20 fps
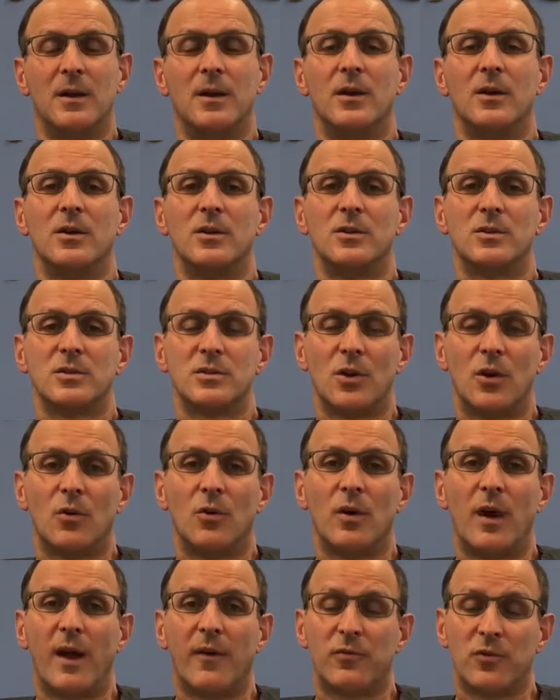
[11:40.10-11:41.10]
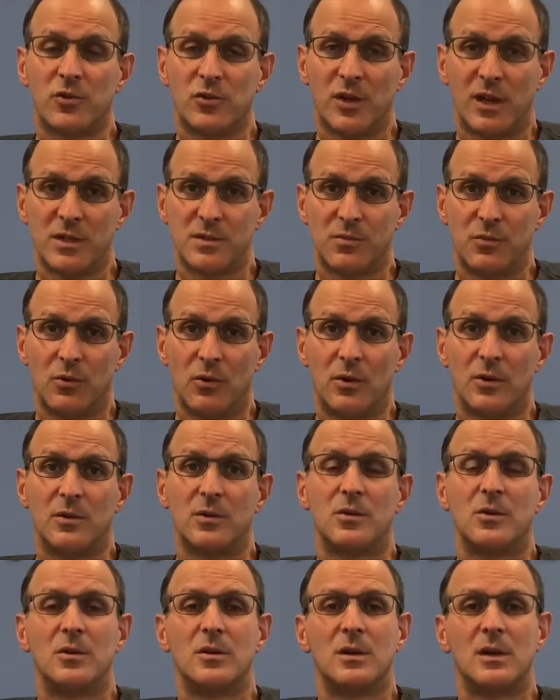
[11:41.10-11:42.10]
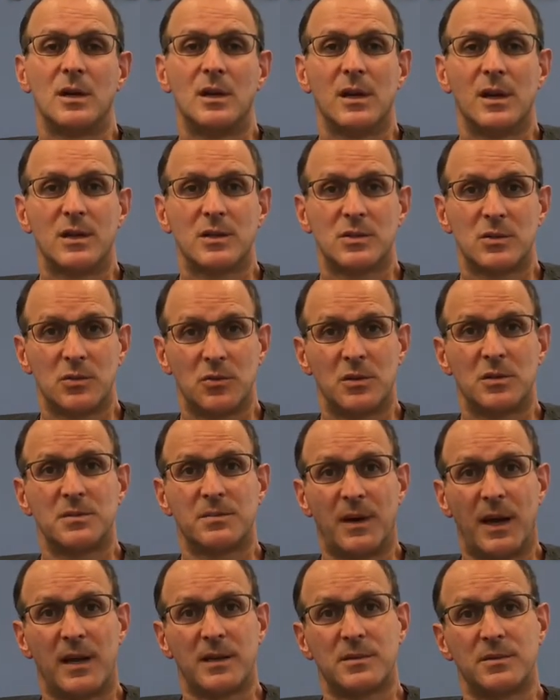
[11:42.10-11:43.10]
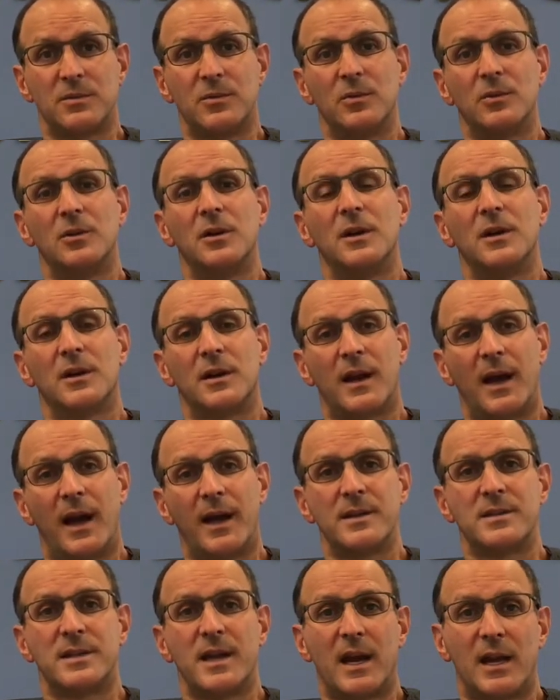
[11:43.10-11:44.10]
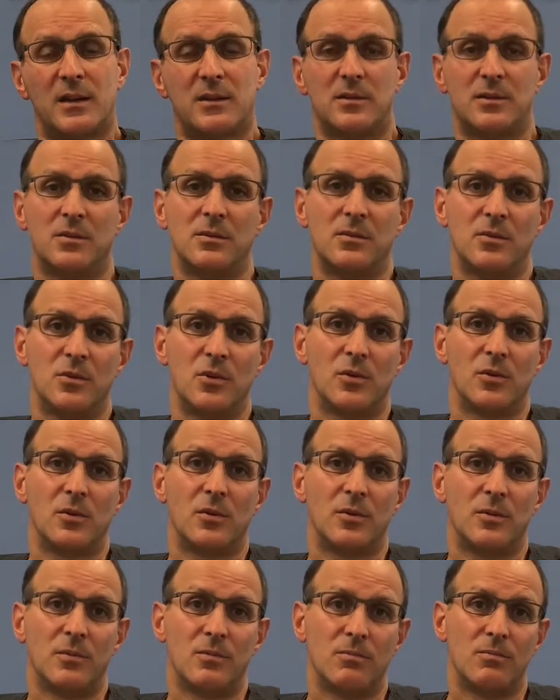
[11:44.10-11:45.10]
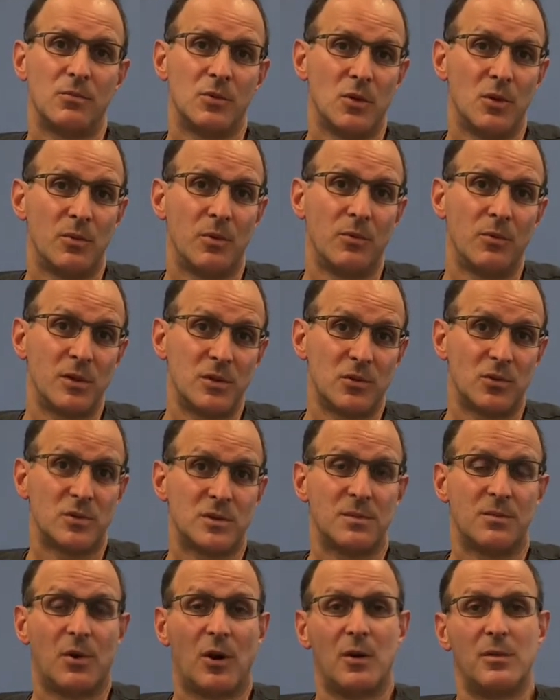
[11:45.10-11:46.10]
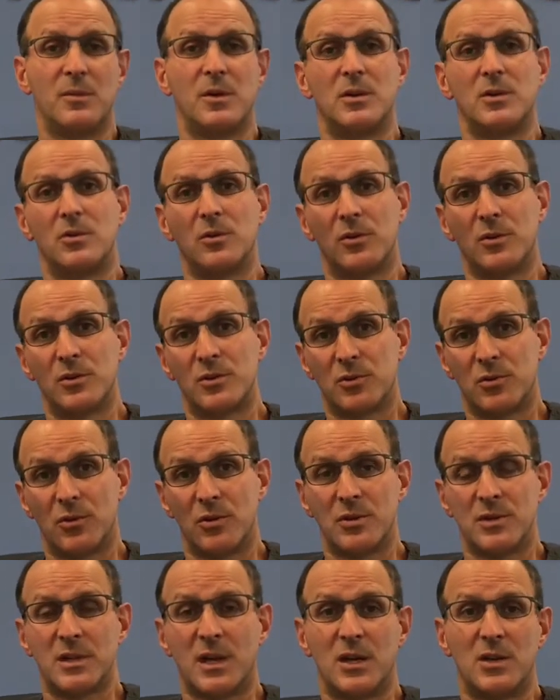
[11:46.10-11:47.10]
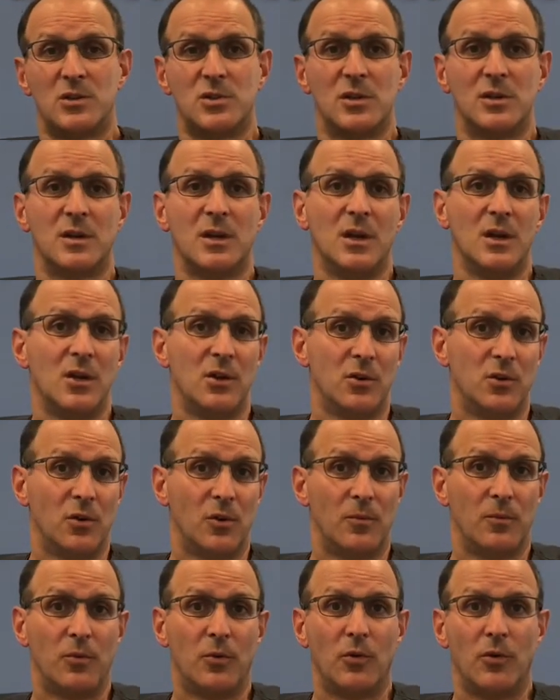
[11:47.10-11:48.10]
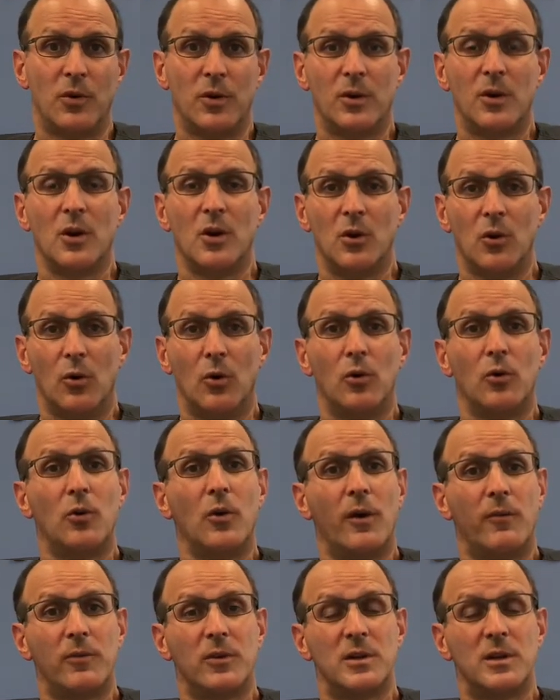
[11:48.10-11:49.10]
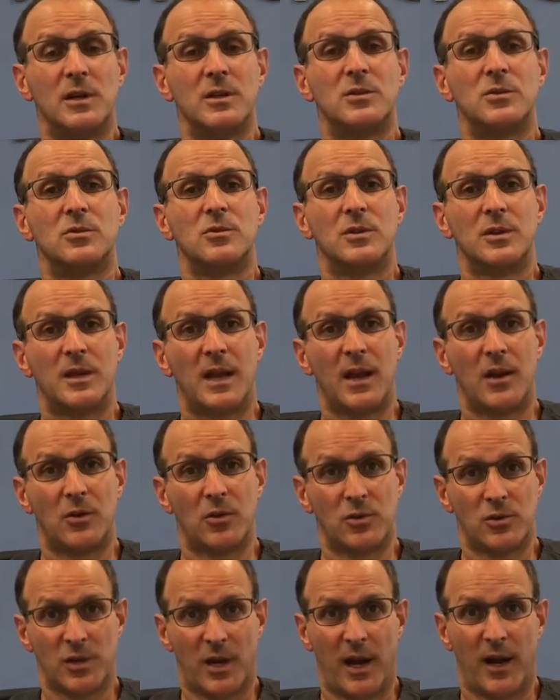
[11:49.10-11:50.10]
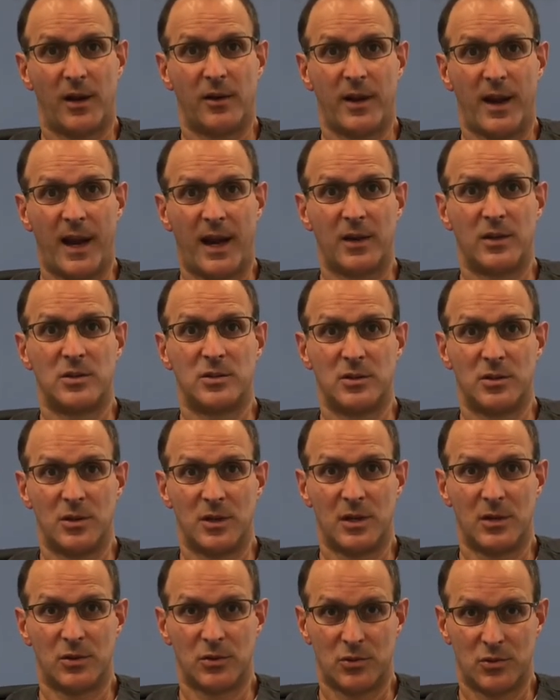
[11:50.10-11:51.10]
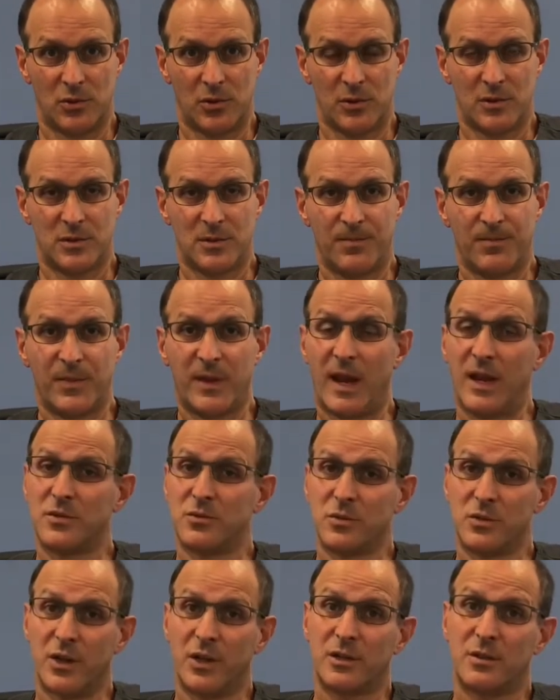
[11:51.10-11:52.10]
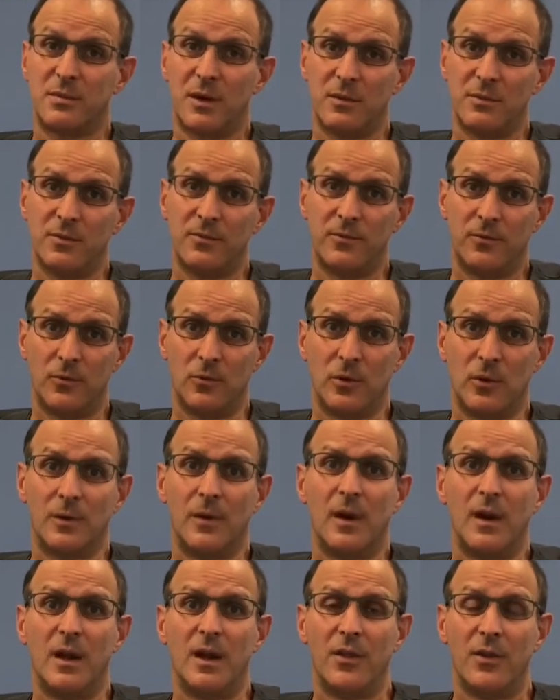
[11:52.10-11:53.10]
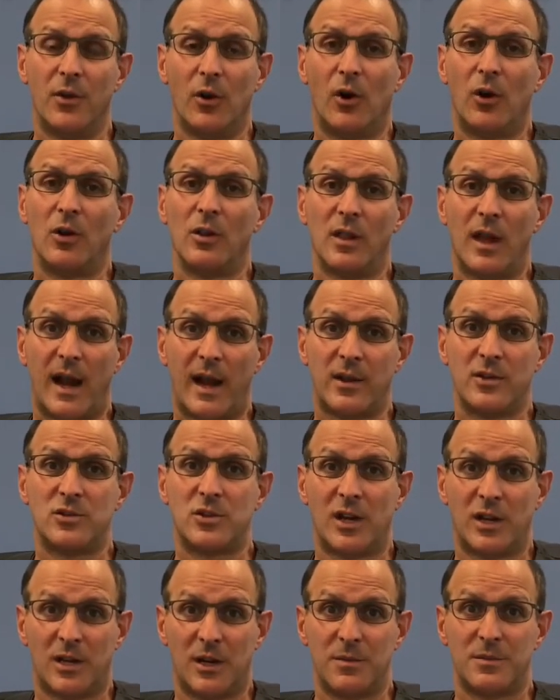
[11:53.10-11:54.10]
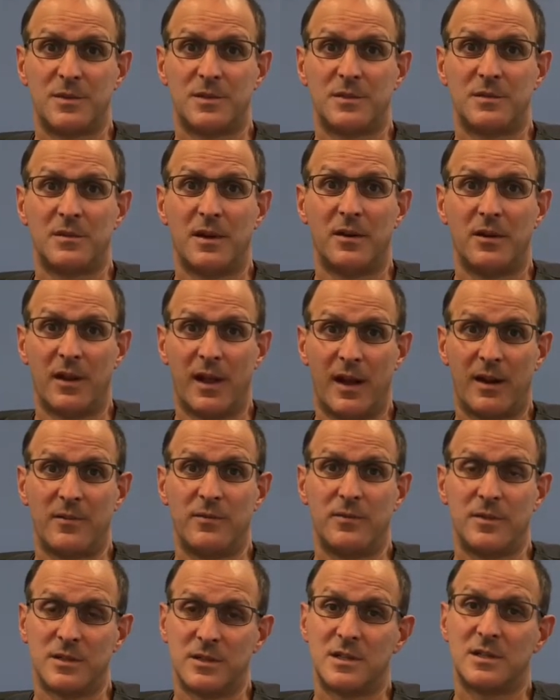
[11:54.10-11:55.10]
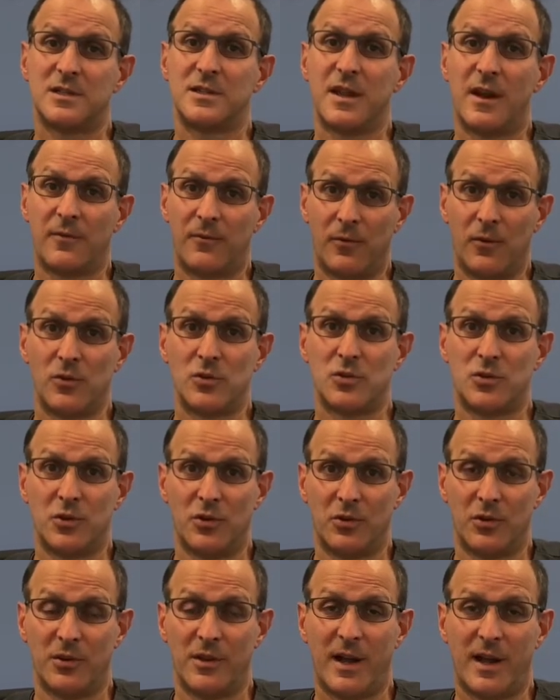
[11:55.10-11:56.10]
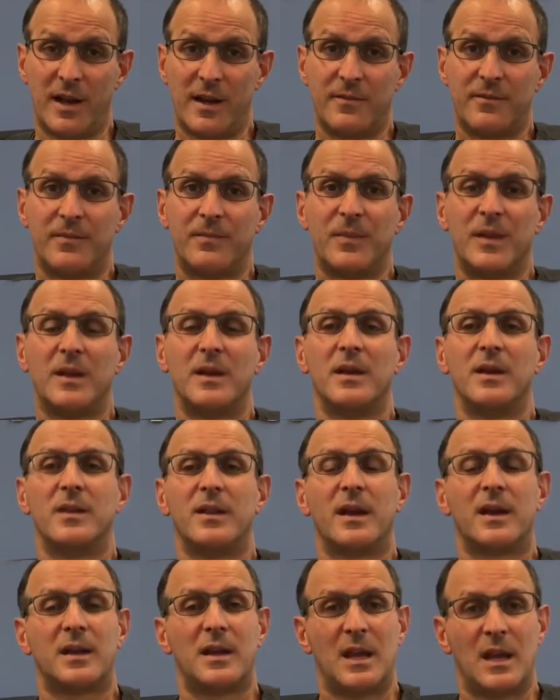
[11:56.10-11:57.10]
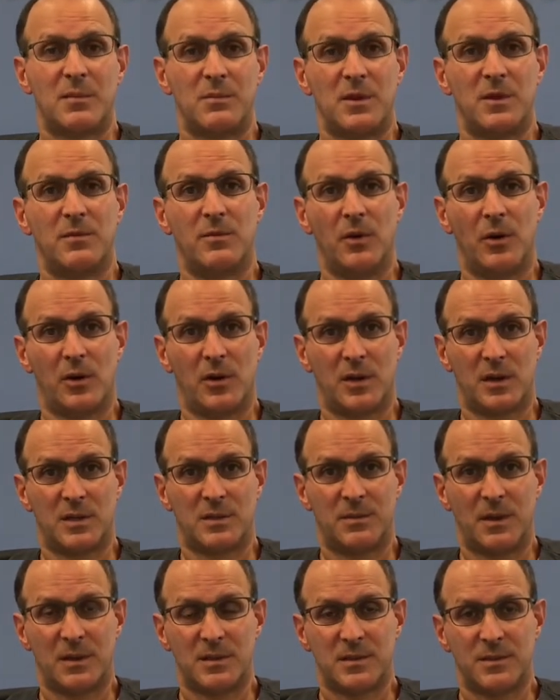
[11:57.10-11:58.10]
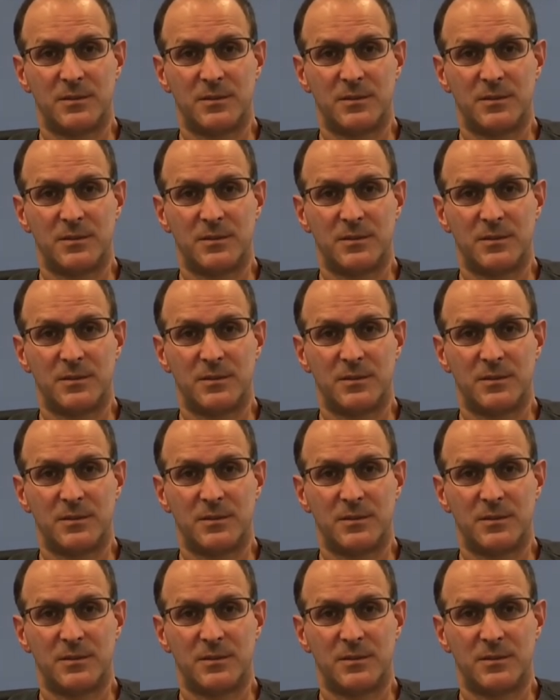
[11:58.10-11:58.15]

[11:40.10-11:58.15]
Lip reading: So after your child's born, you need to, as soon as possible, contact your human resource department, your insurance agent, your employer, or whoever you need to get your child added to the insurance. As we talked about before, there are a lot of checkups and a lot of visits in that first year of life that can be very expensive.